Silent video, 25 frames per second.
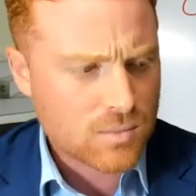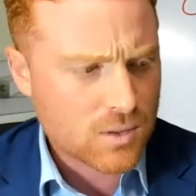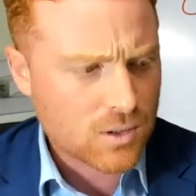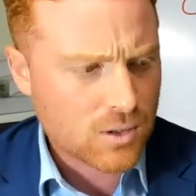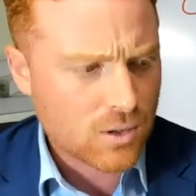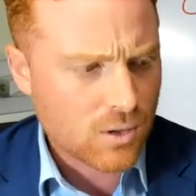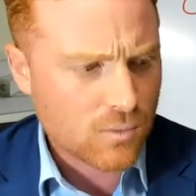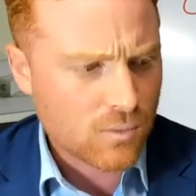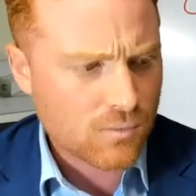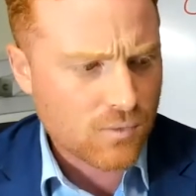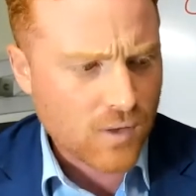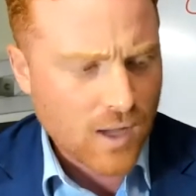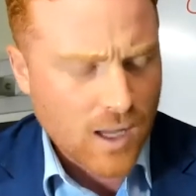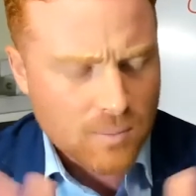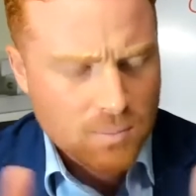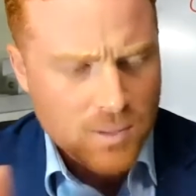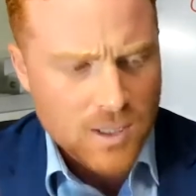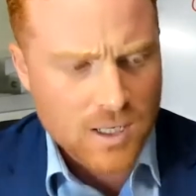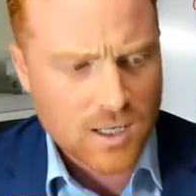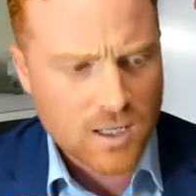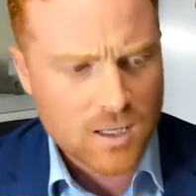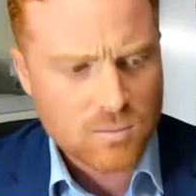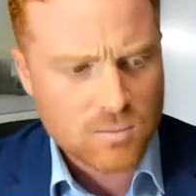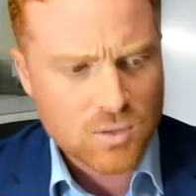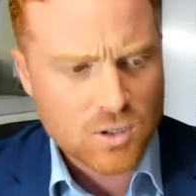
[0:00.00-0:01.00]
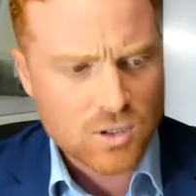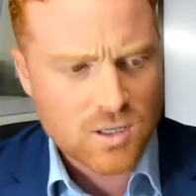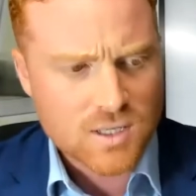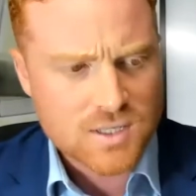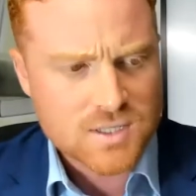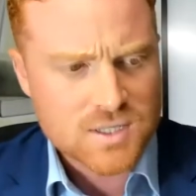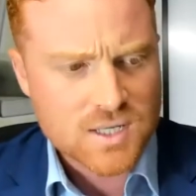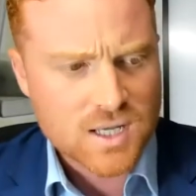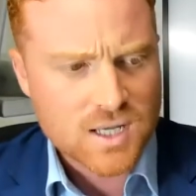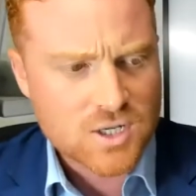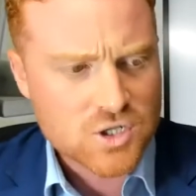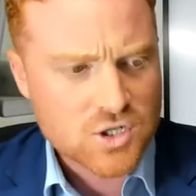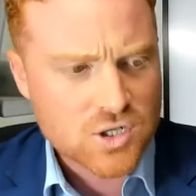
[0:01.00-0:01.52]
you know far better
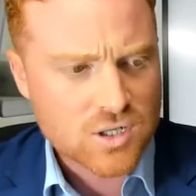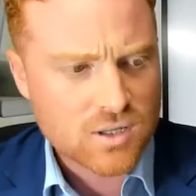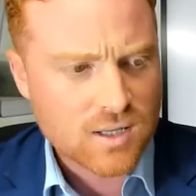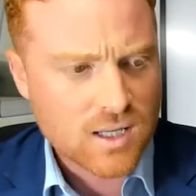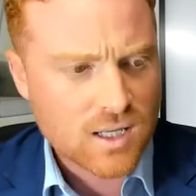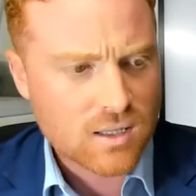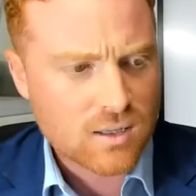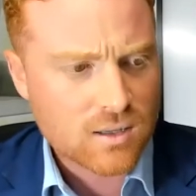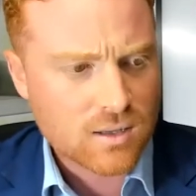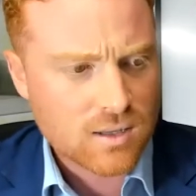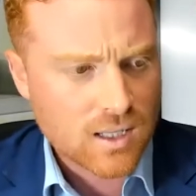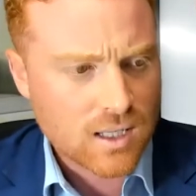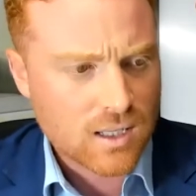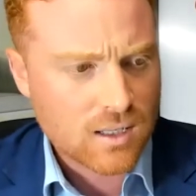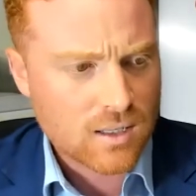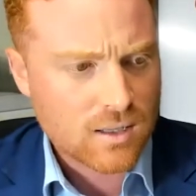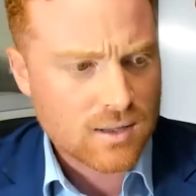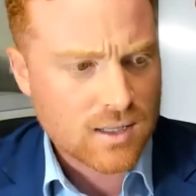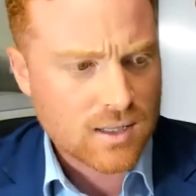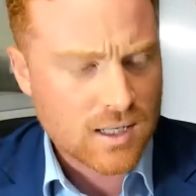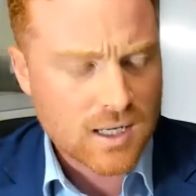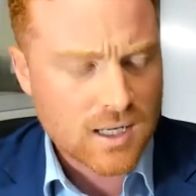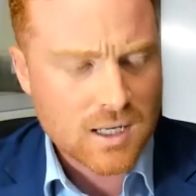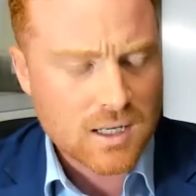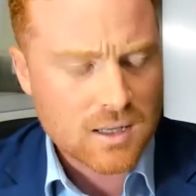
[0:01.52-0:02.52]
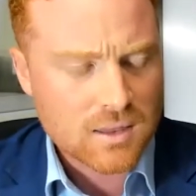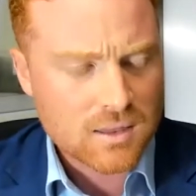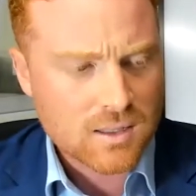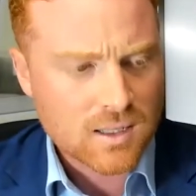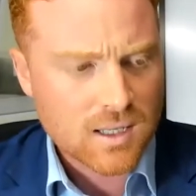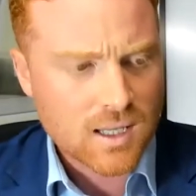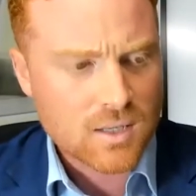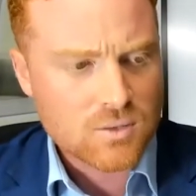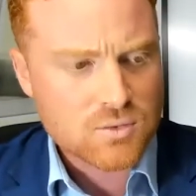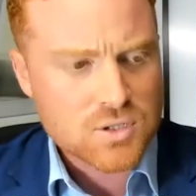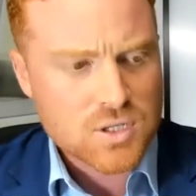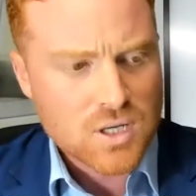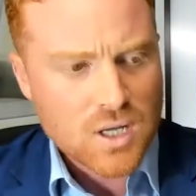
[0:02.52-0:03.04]
immunization than than than anything
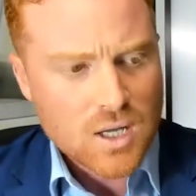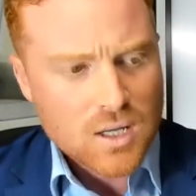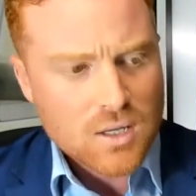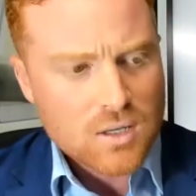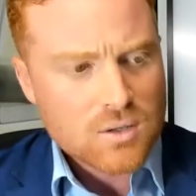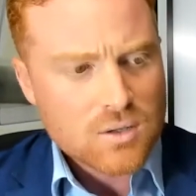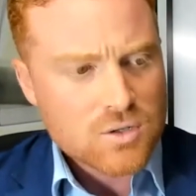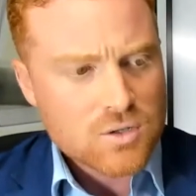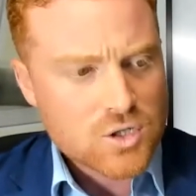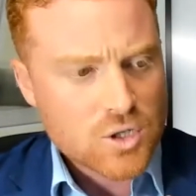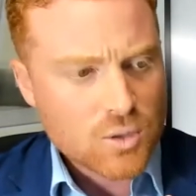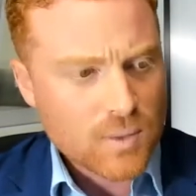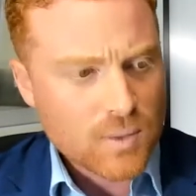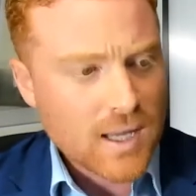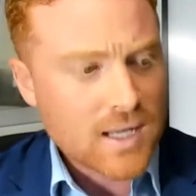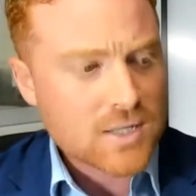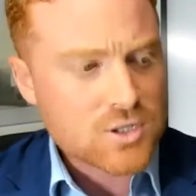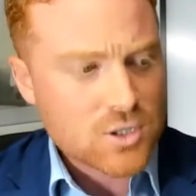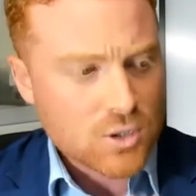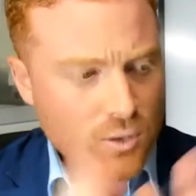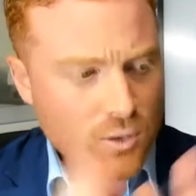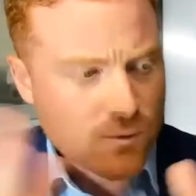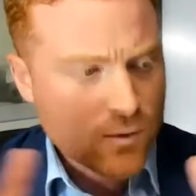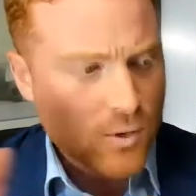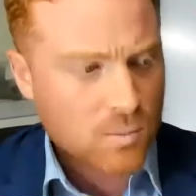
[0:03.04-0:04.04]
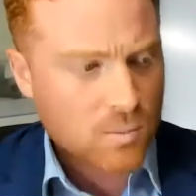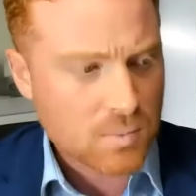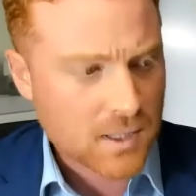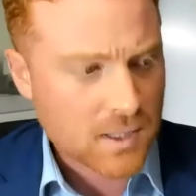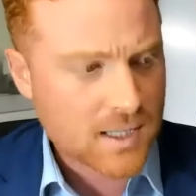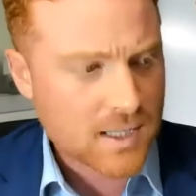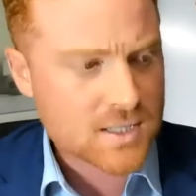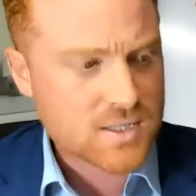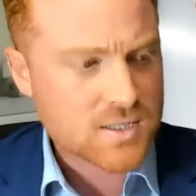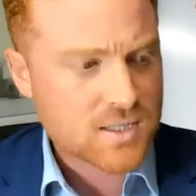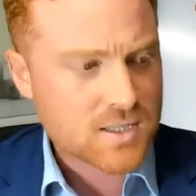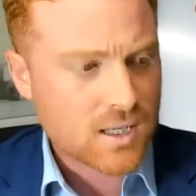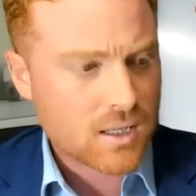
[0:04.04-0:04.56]
else so we had to look for a
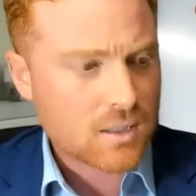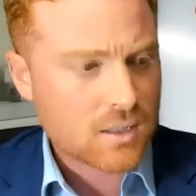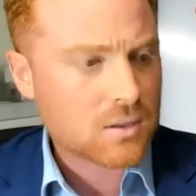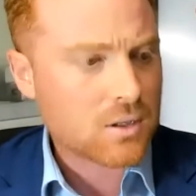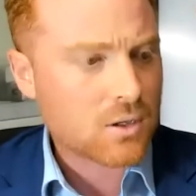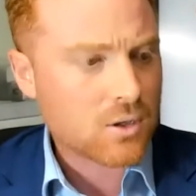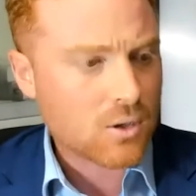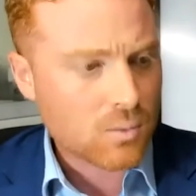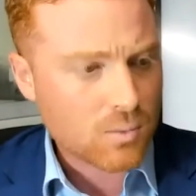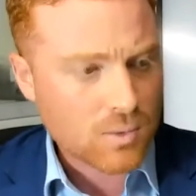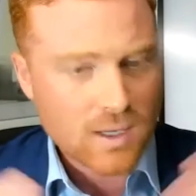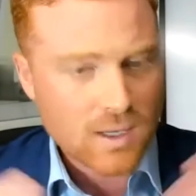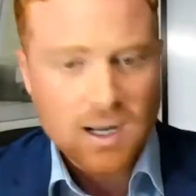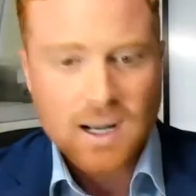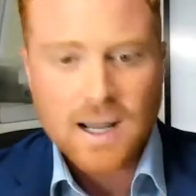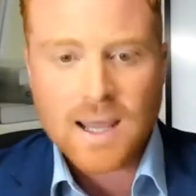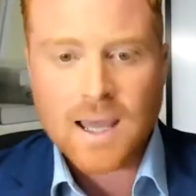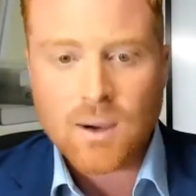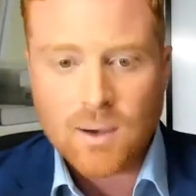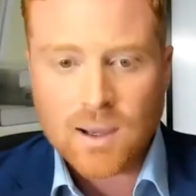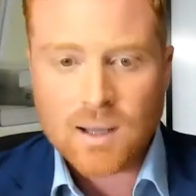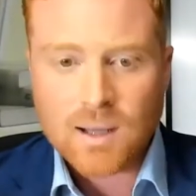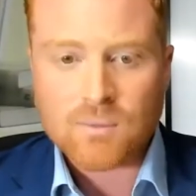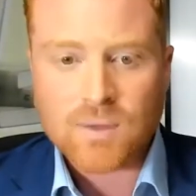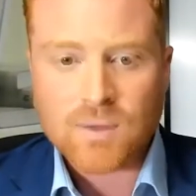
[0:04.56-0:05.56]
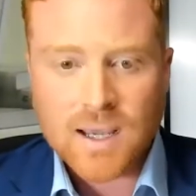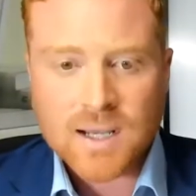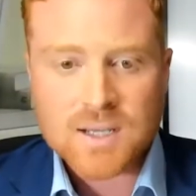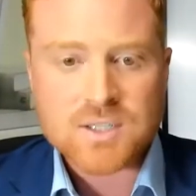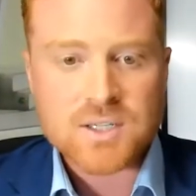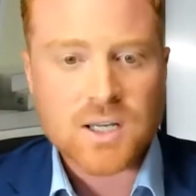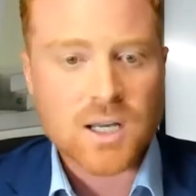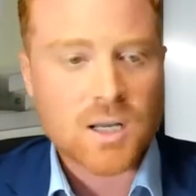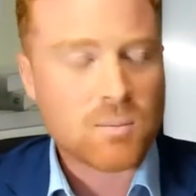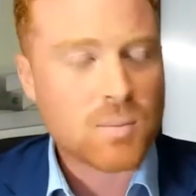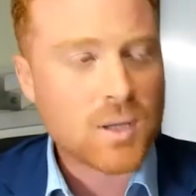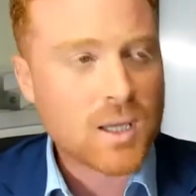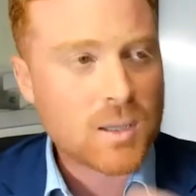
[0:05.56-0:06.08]
place that you know would allow
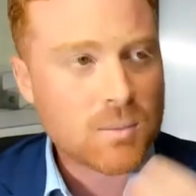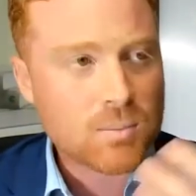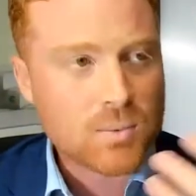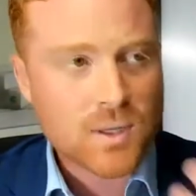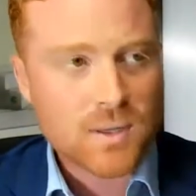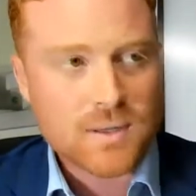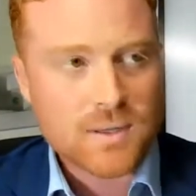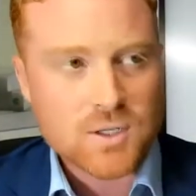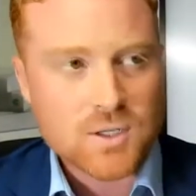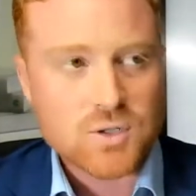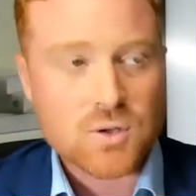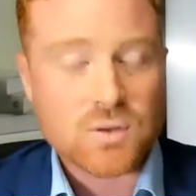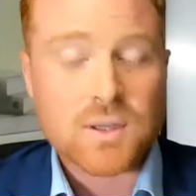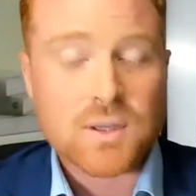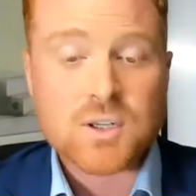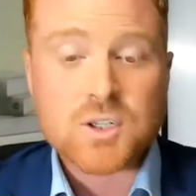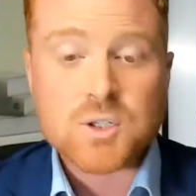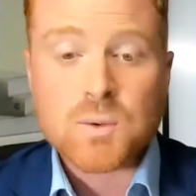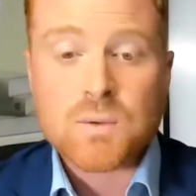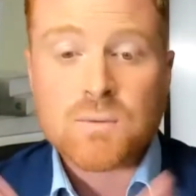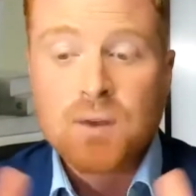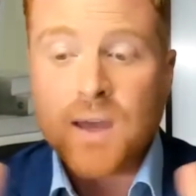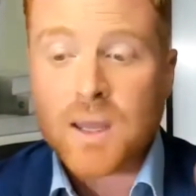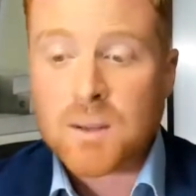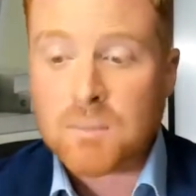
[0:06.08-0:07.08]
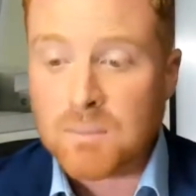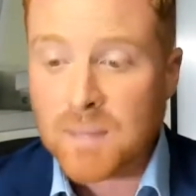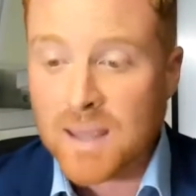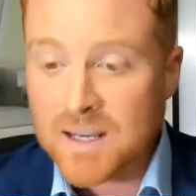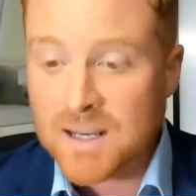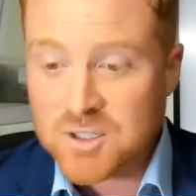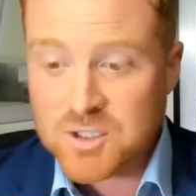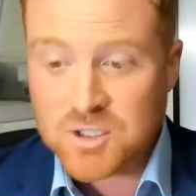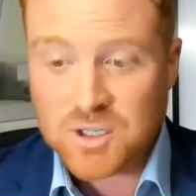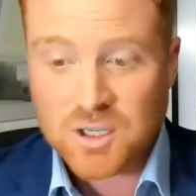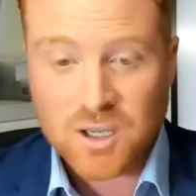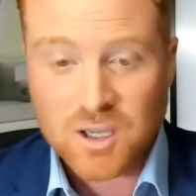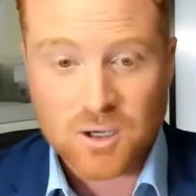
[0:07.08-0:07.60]
unvaccinated people in these sort of things so we found
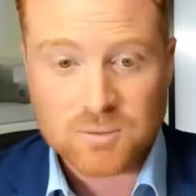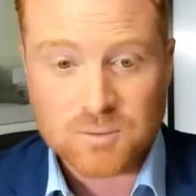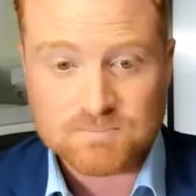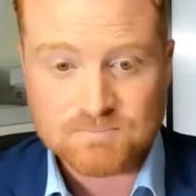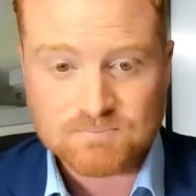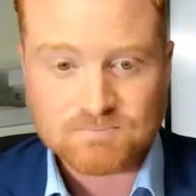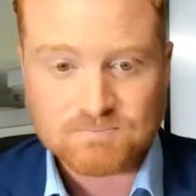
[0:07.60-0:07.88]
mexico